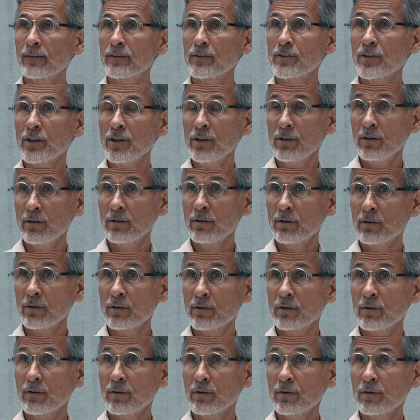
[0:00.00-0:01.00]
See?
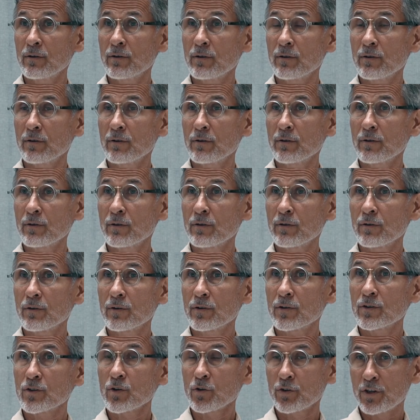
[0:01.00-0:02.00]

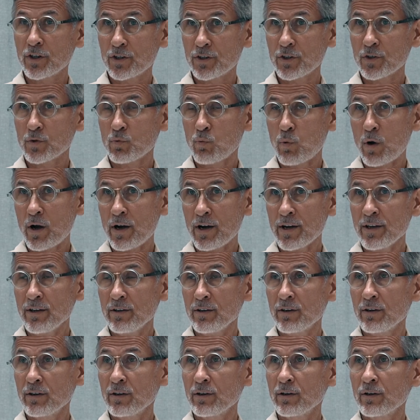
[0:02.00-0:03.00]
So this is why